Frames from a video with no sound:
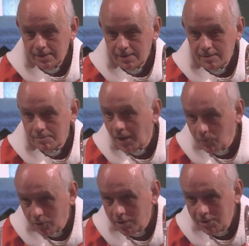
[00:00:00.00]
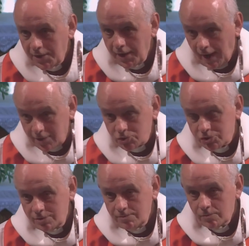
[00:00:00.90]
By word and
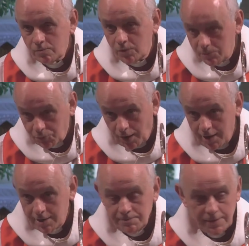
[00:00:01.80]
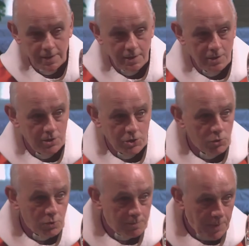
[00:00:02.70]
action, we pray, you
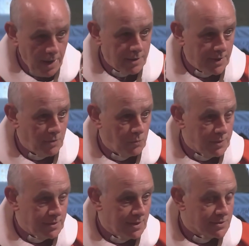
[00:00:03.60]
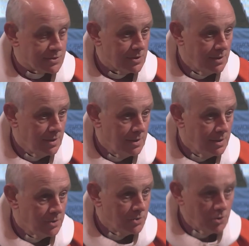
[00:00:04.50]
will bear that witness
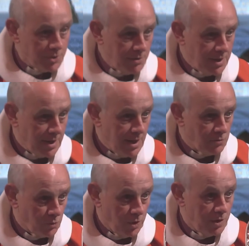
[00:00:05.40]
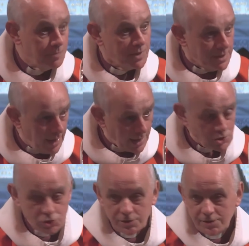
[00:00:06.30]
not only in word, but in
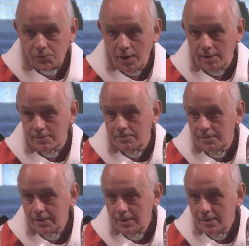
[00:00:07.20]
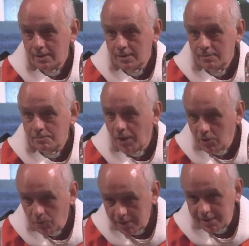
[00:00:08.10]
action as well. Bear
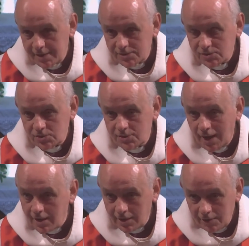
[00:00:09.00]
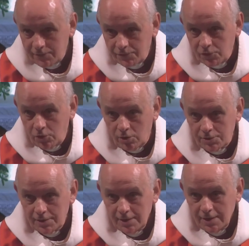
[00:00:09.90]
witness to that love of God
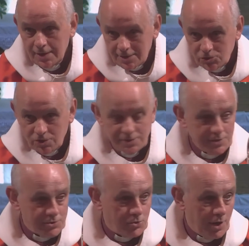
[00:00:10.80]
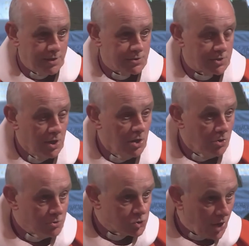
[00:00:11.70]
in Jesus Christ, who
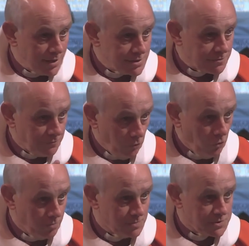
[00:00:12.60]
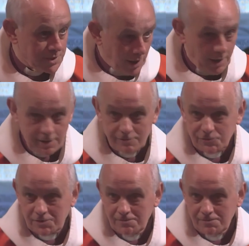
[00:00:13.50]
transforms lives.